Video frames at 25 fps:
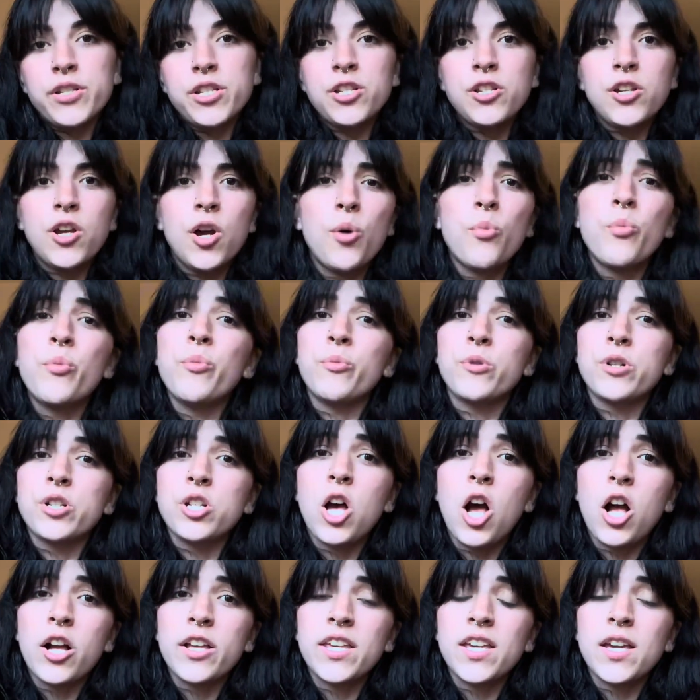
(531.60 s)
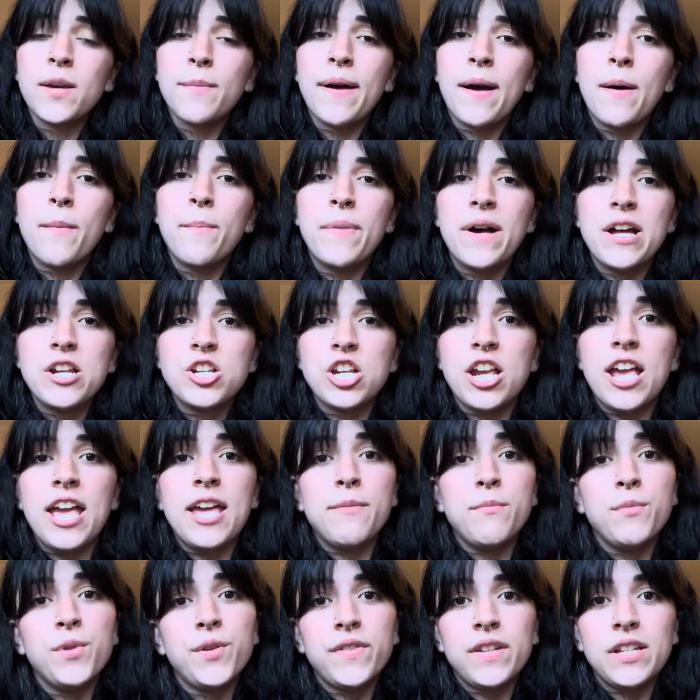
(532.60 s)
to note when we're talking about budget
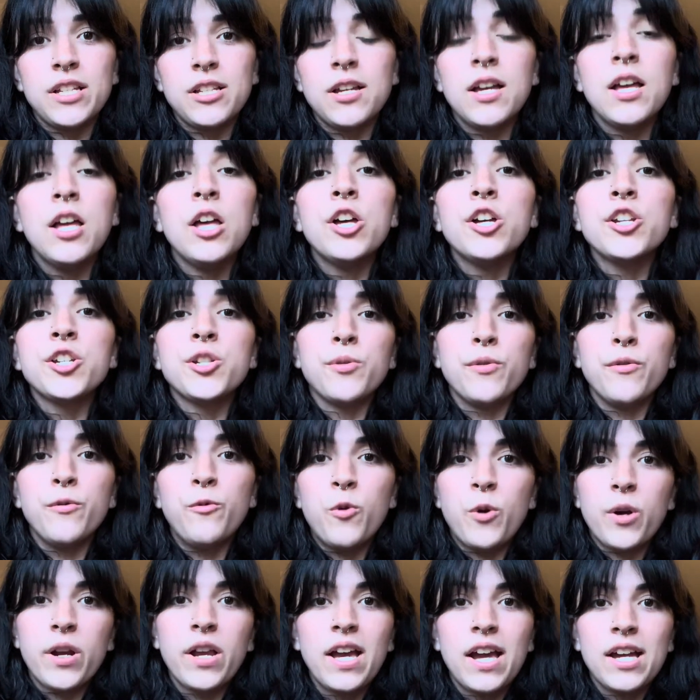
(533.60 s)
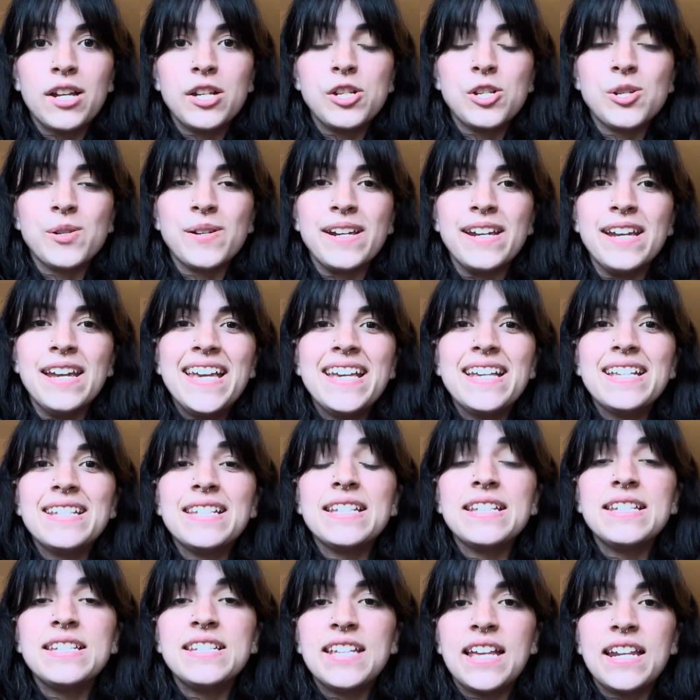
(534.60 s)
and moving to a foreign country
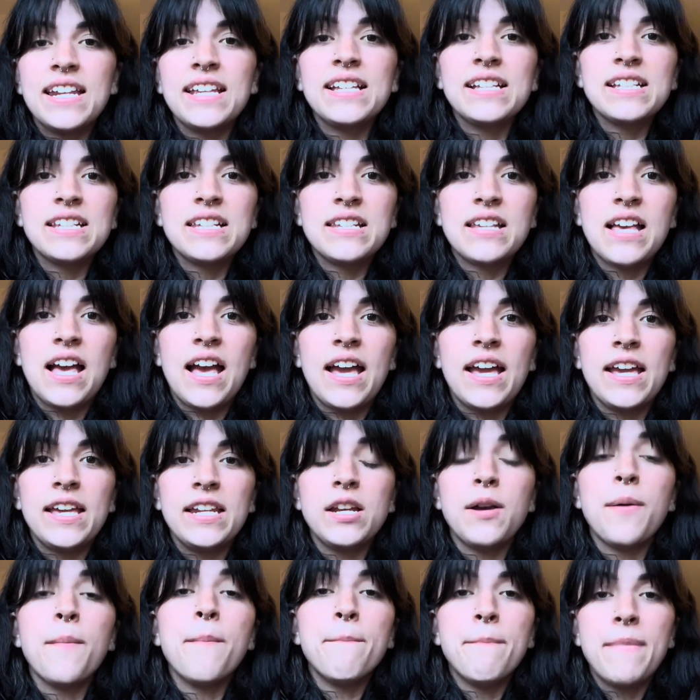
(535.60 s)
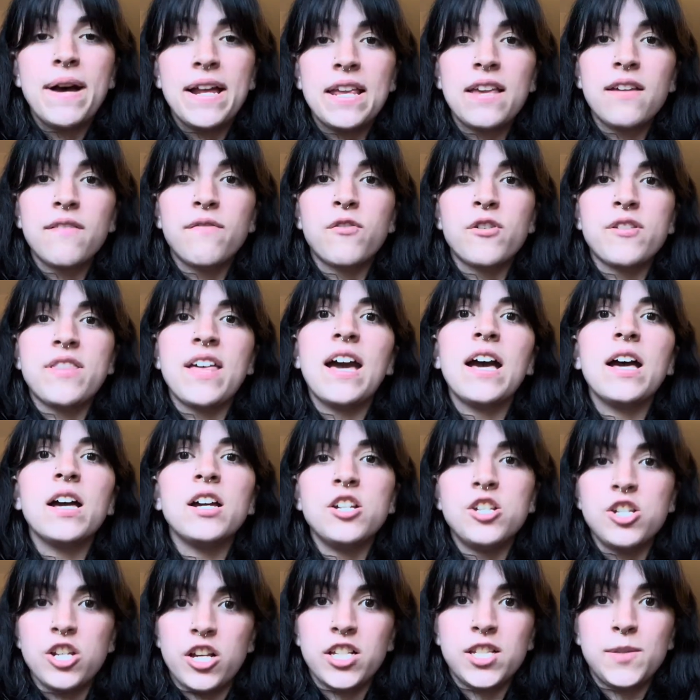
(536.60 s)
is setting aside money for that
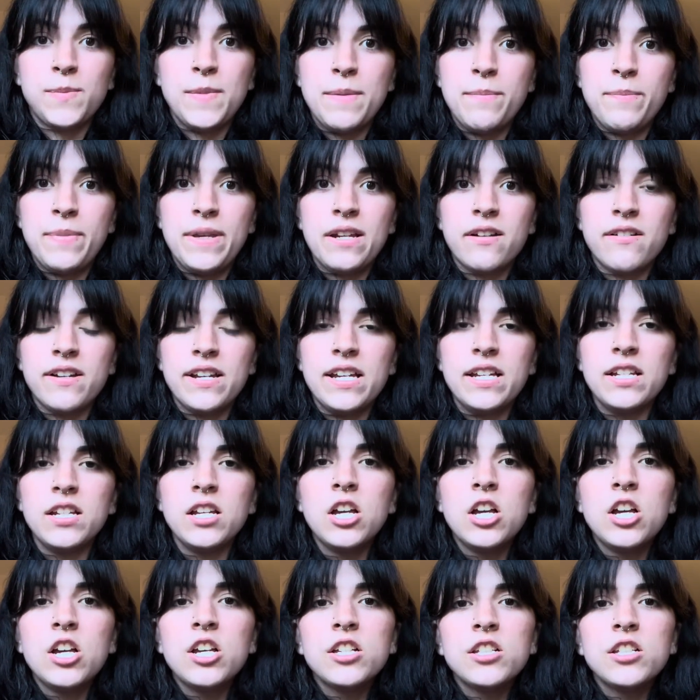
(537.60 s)
adjustment period.